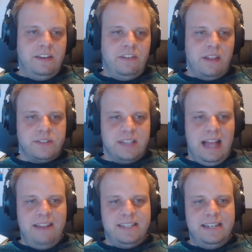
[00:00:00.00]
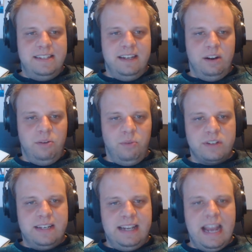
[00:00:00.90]
each other's lives easier,
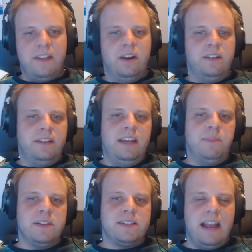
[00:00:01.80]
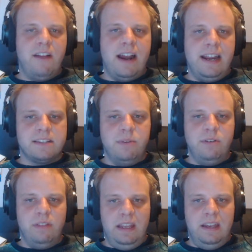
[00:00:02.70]
works together to keep the site running
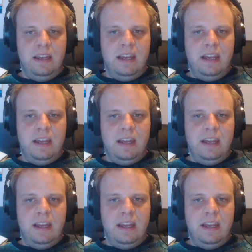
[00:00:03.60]
smoothly.